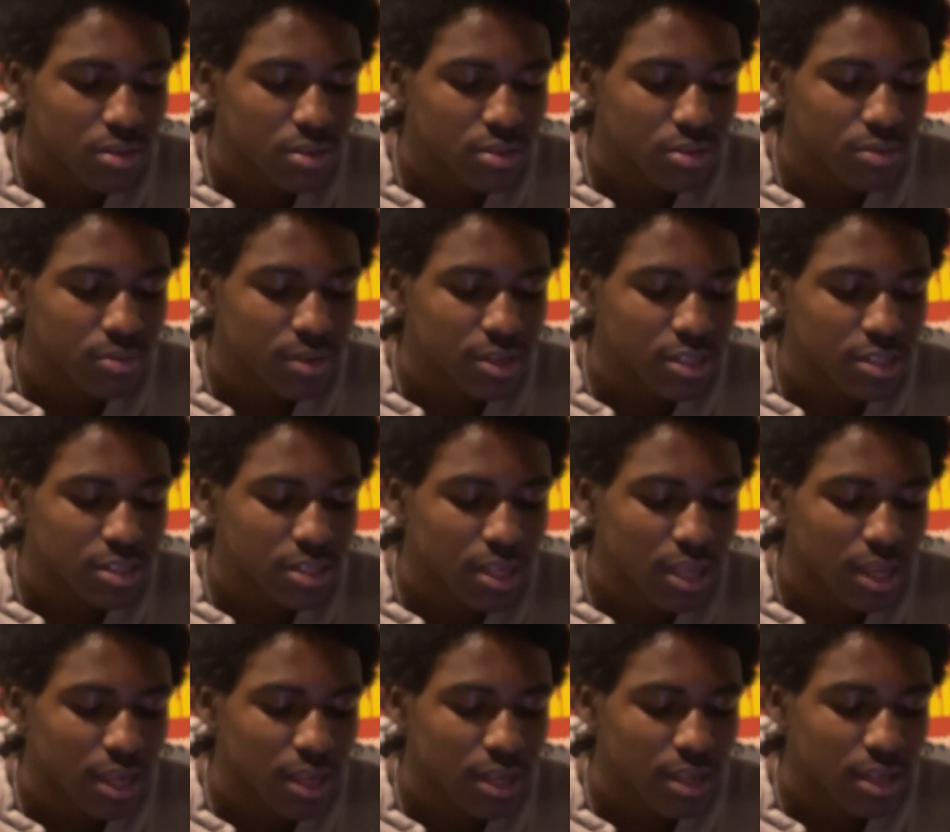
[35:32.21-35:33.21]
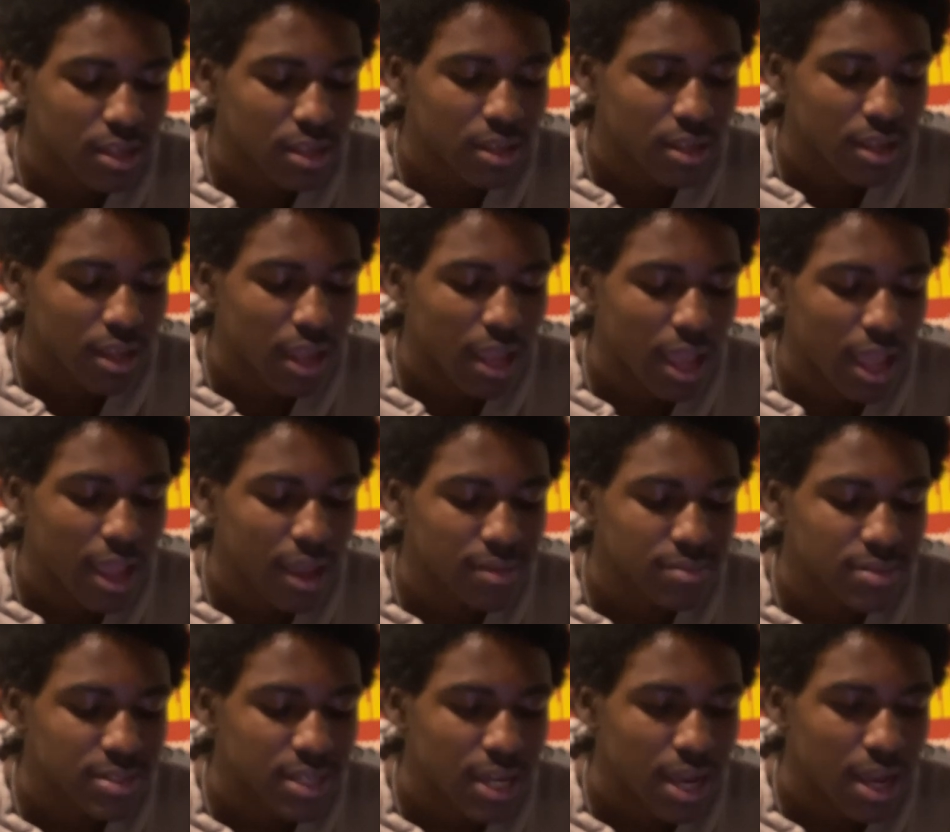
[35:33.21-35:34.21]
to where it's like I have
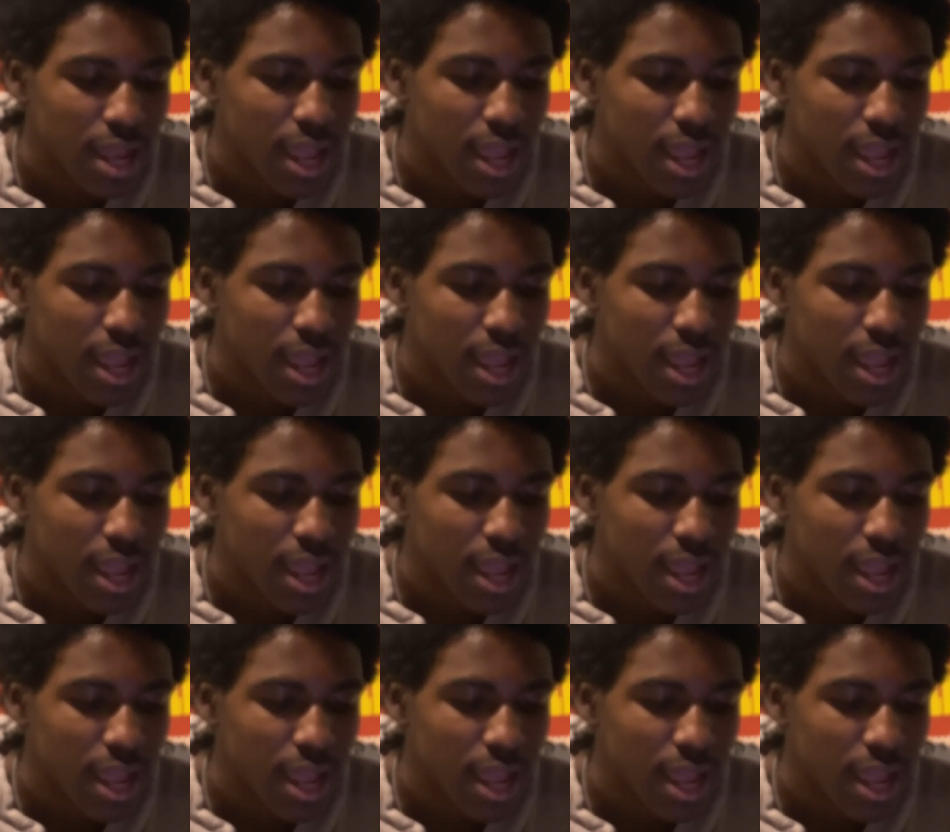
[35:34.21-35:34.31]
time.